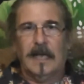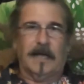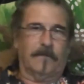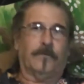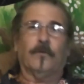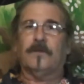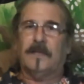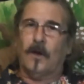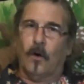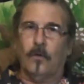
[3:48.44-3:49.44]
And for
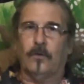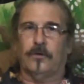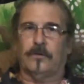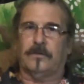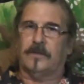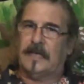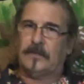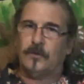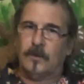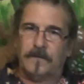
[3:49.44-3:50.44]
the owner to
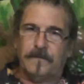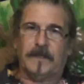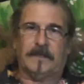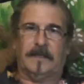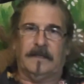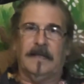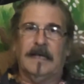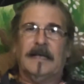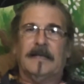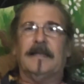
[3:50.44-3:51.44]
get you evicted,
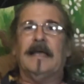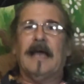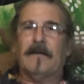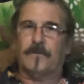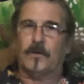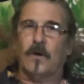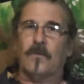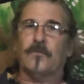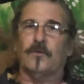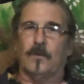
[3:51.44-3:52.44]
they have to
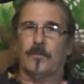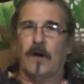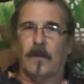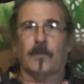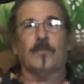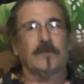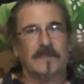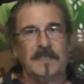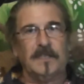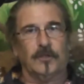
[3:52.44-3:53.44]
go through the proper
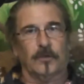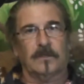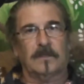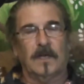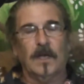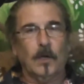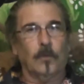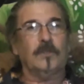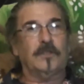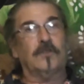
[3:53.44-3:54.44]
procedures,
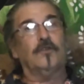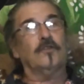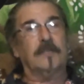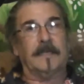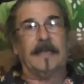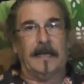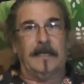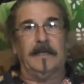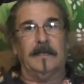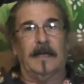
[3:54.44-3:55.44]
which is usually
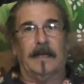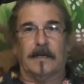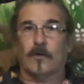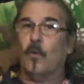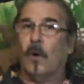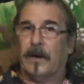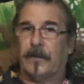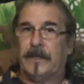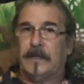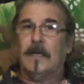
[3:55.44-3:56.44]
getting and
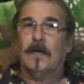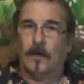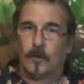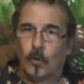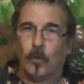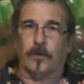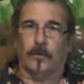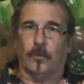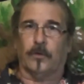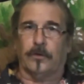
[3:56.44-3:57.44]
acquiring a
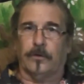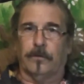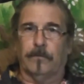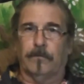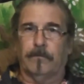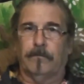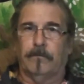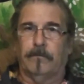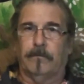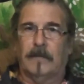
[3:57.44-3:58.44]
court order.
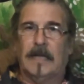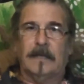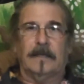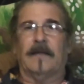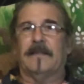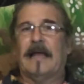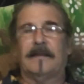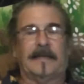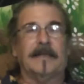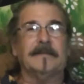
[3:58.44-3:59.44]
Now
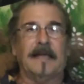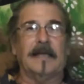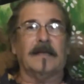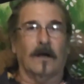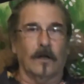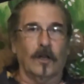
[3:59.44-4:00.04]
that can take a